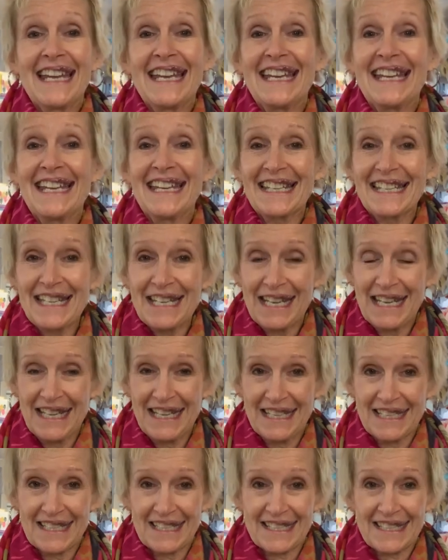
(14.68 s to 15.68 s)
It
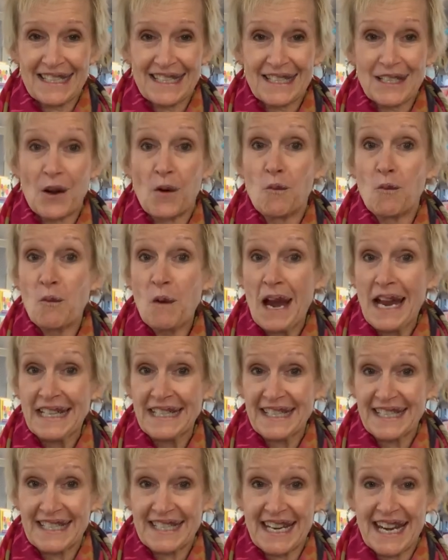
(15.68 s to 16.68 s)
is
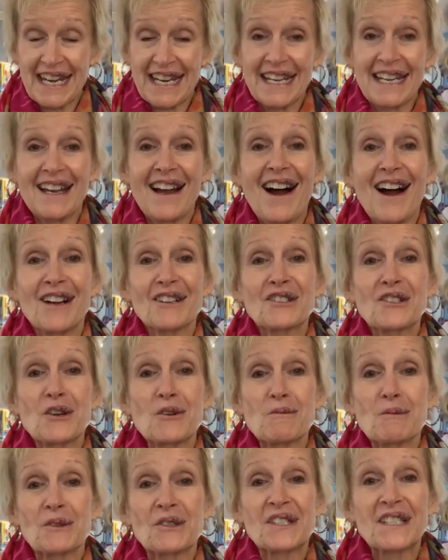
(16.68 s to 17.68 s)
Wednesday,
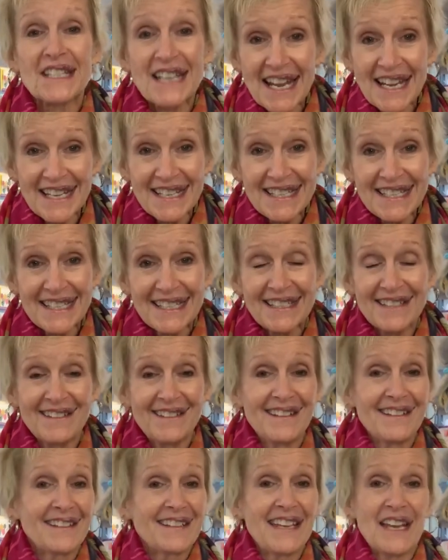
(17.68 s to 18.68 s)
October 2nd.
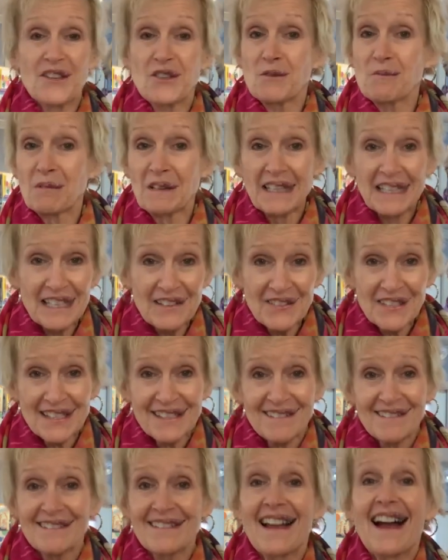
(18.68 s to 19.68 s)
Can you believe it?
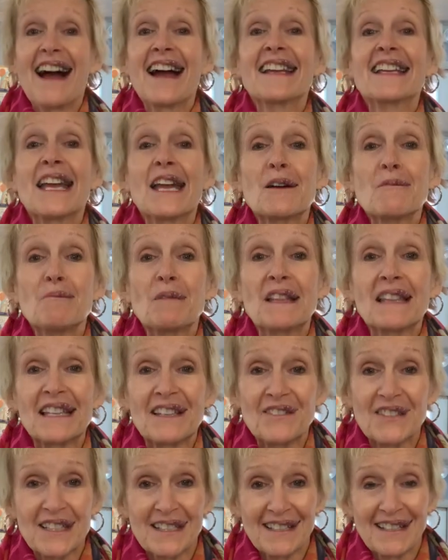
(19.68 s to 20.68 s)
I can't
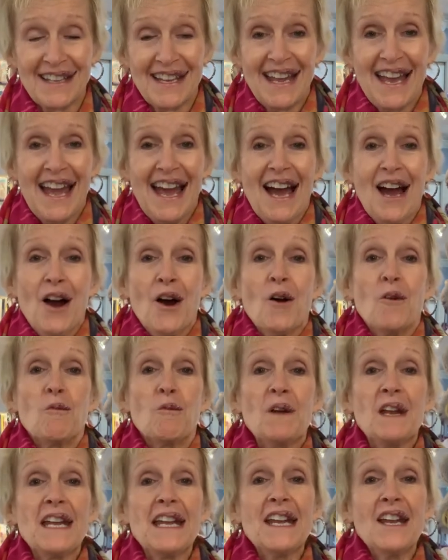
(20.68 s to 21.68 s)
believe it.
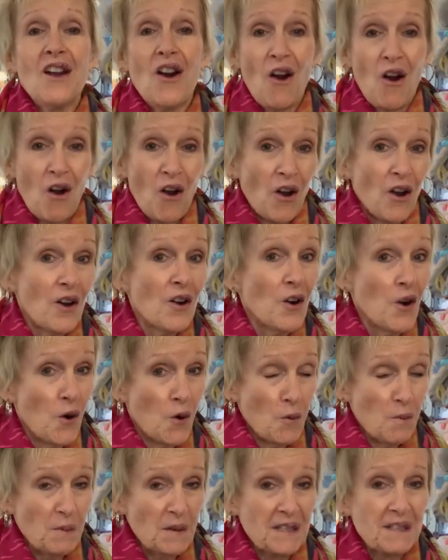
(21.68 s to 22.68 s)
We are
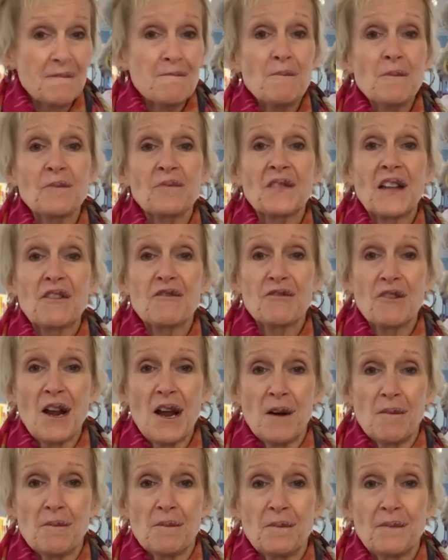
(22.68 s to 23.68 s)
open
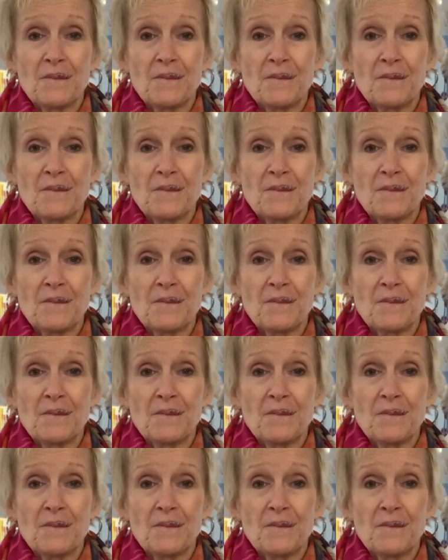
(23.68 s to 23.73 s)
from